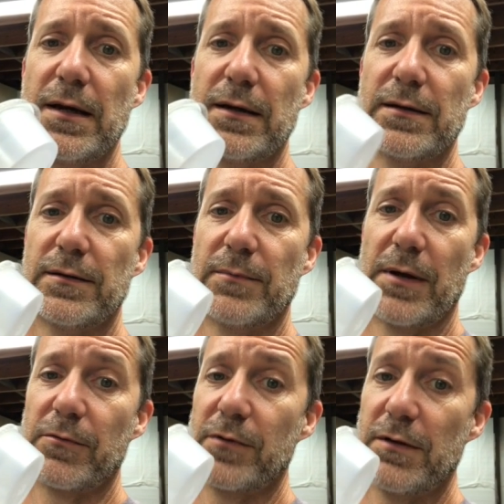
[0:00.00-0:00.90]
I'm
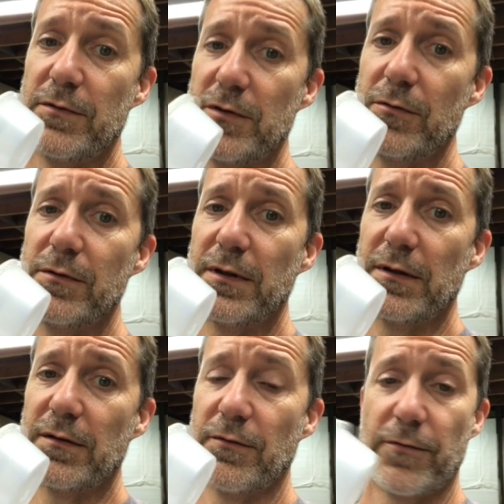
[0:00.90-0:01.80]
going to give you two of
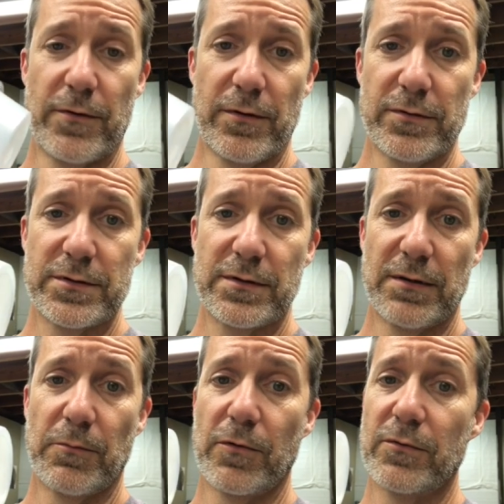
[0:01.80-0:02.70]
these at first,
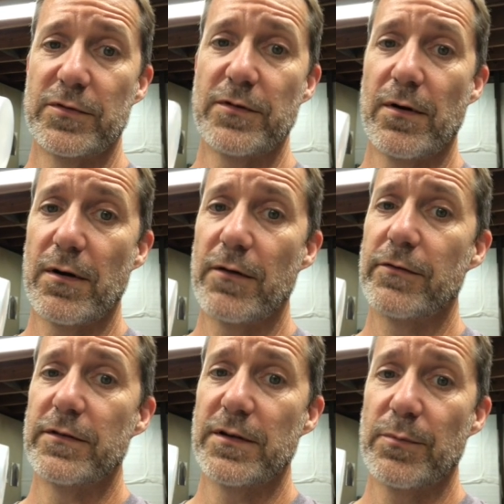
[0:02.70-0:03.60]
and we're going to start off
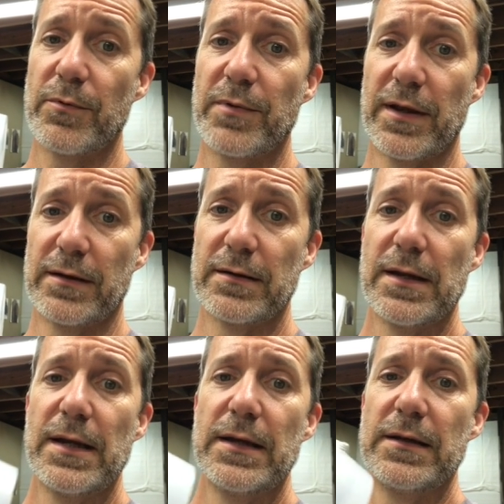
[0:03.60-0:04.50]
in tempera paint.
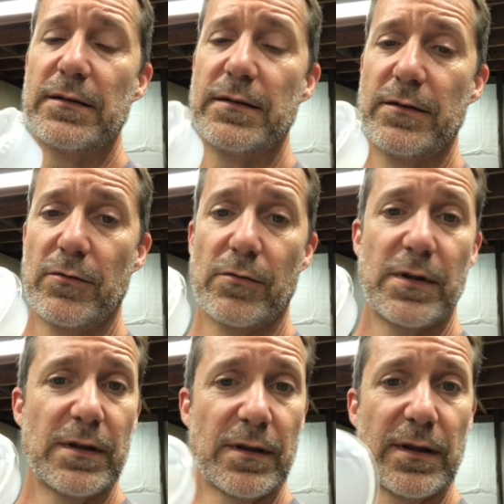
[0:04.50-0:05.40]
You're going
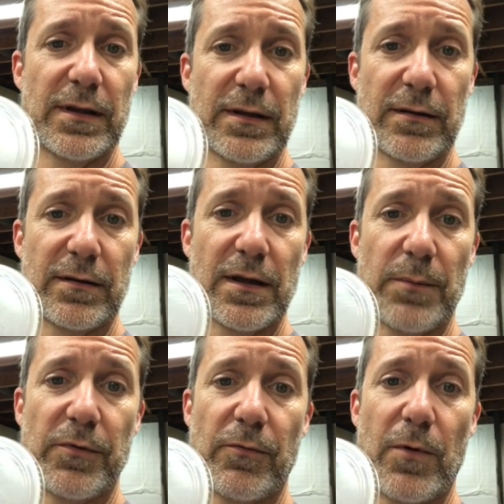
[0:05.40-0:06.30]
to get a
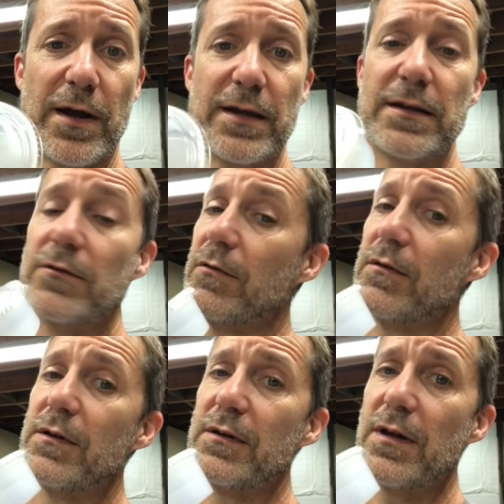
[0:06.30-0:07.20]
cup of white, and you're going
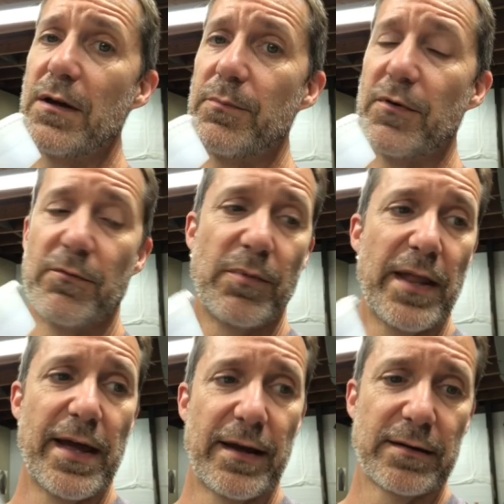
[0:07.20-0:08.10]
to get a cup of
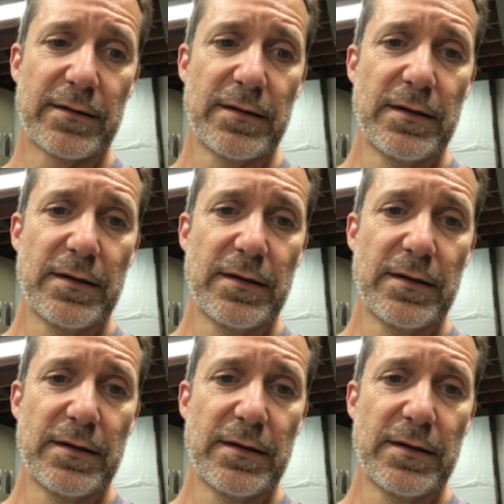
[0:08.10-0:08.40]
black.